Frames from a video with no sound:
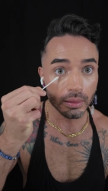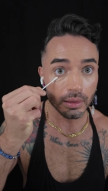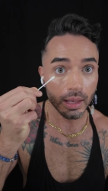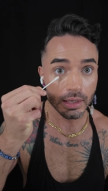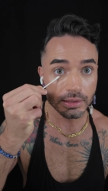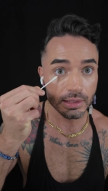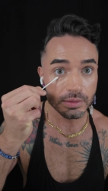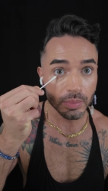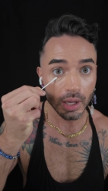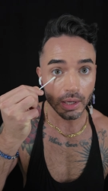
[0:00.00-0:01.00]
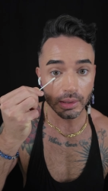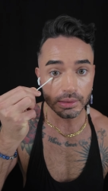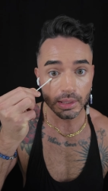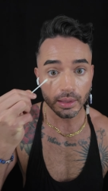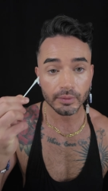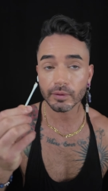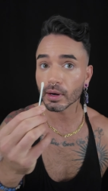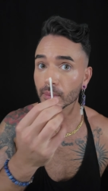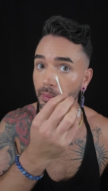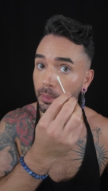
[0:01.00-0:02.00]
the excess product
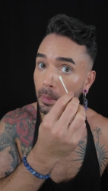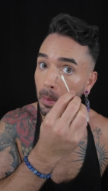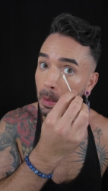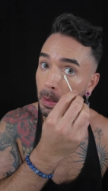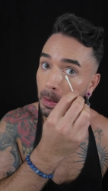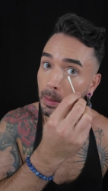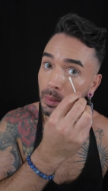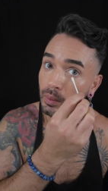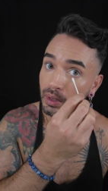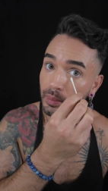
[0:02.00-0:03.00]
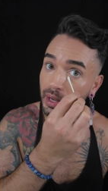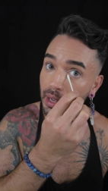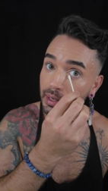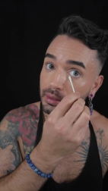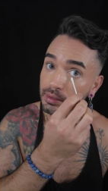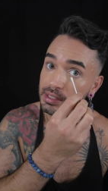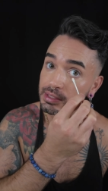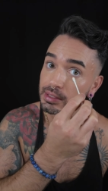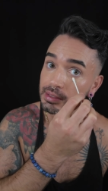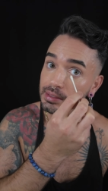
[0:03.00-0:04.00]
from where my eye
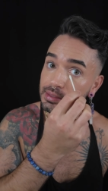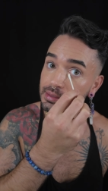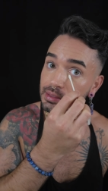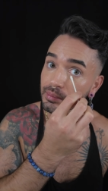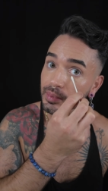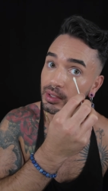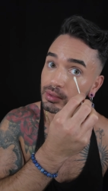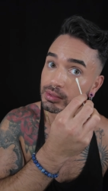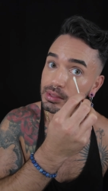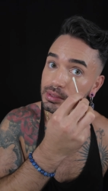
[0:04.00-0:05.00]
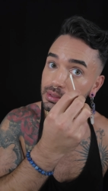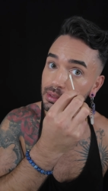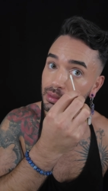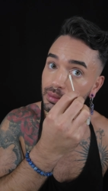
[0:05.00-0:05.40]
creases the most.